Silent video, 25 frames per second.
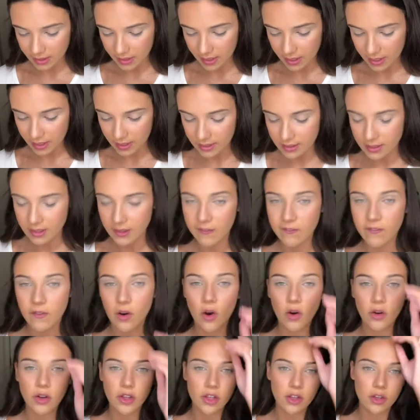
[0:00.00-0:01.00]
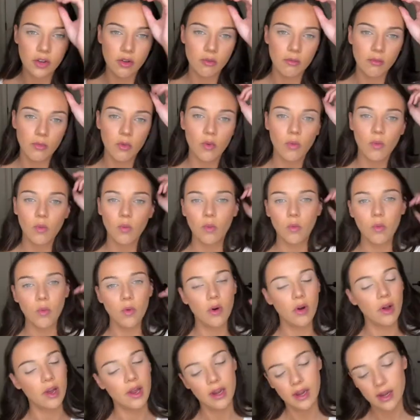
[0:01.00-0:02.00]
is the volume
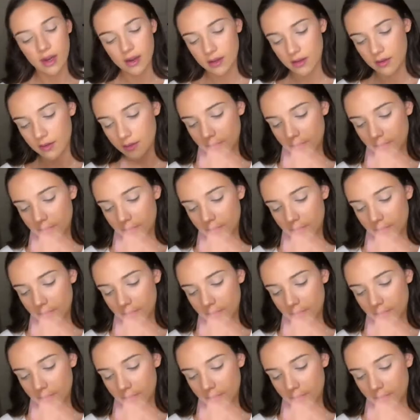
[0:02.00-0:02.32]
1.